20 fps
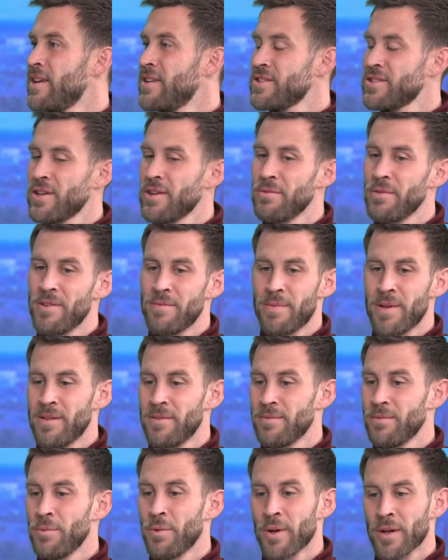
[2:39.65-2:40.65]
So we've
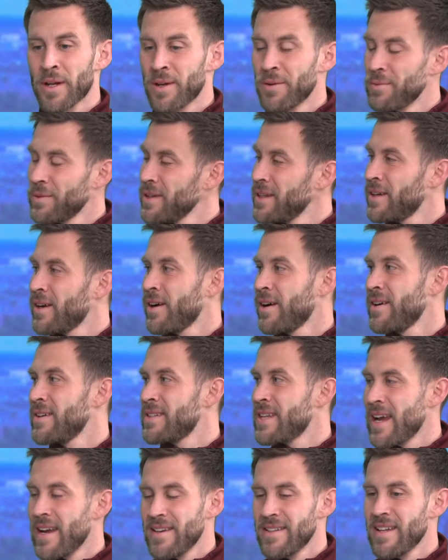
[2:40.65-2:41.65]
been working really hard
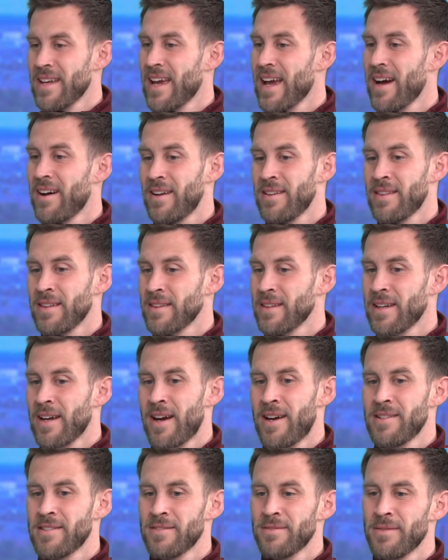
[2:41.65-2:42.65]
day in, day out. I think the
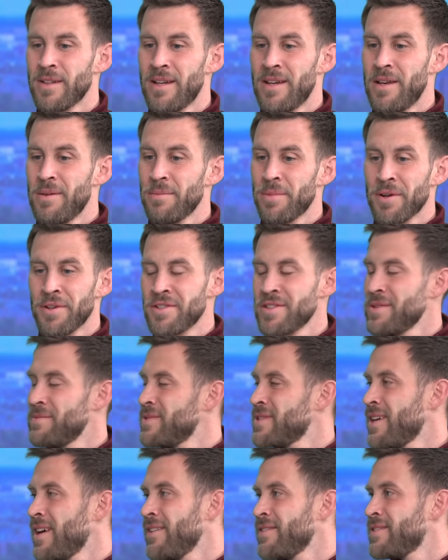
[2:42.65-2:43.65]
guys have pushed
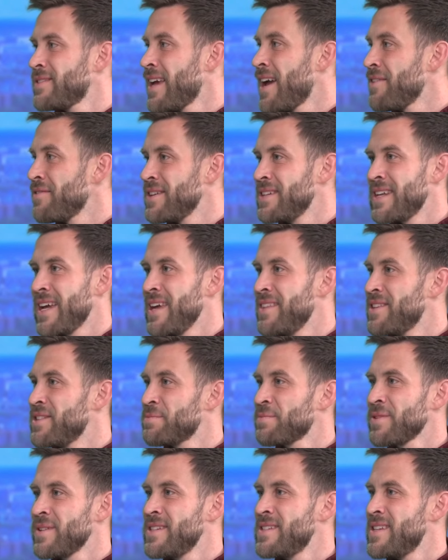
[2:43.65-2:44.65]
themselves every day this
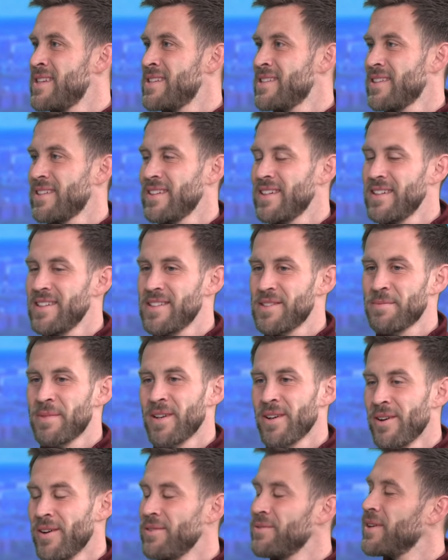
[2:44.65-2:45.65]
preseason, and it's
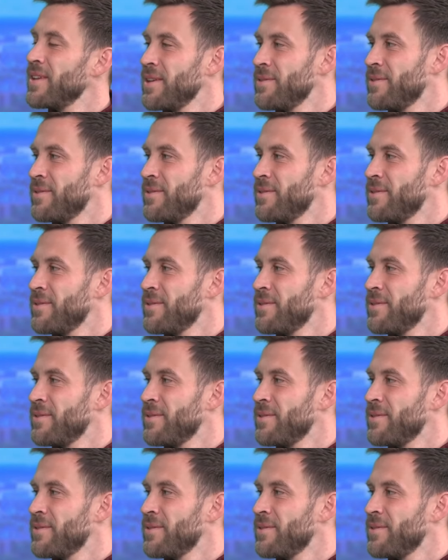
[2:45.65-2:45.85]
been going really